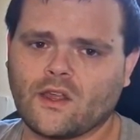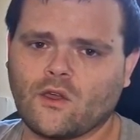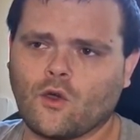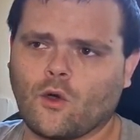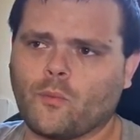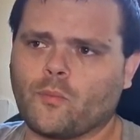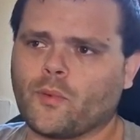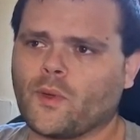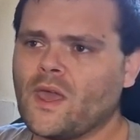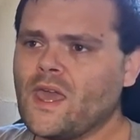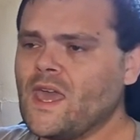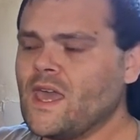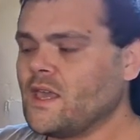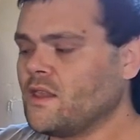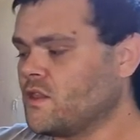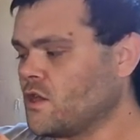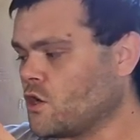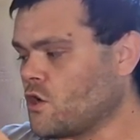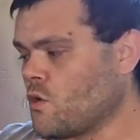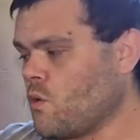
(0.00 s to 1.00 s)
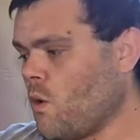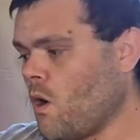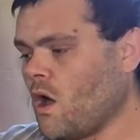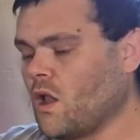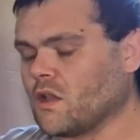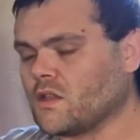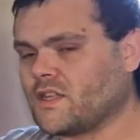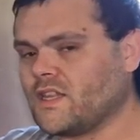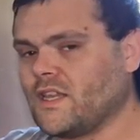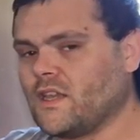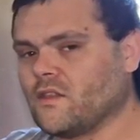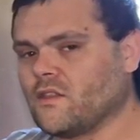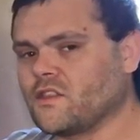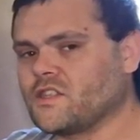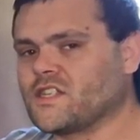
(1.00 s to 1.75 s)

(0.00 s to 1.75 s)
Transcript: I hope the quality of the